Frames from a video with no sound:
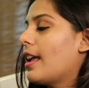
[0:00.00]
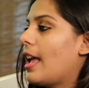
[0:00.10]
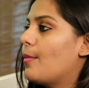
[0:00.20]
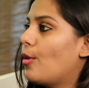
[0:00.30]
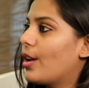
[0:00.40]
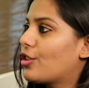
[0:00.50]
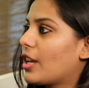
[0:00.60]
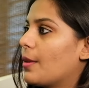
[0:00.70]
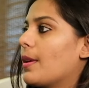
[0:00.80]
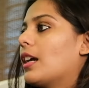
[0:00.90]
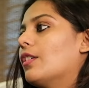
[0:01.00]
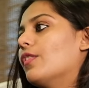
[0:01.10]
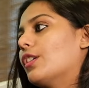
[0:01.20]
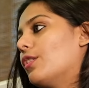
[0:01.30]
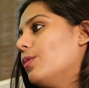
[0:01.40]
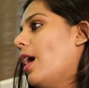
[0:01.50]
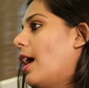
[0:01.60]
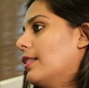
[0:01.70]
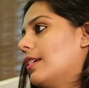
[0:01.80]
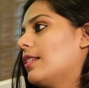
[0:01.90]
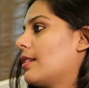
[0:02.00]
MOH can be converted to HAD.